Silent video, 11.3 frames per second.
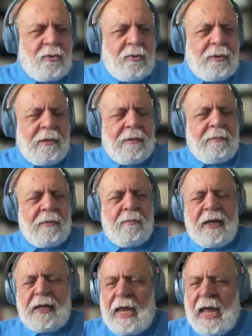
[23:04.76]
used to,
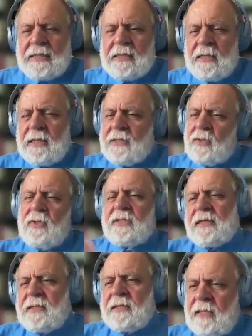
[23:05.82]
in my classes, as
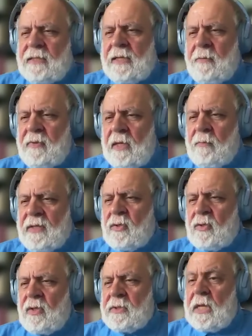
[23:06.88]
soon as I said something,
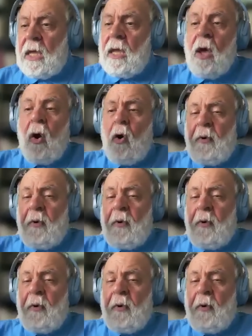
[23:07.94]
my students say,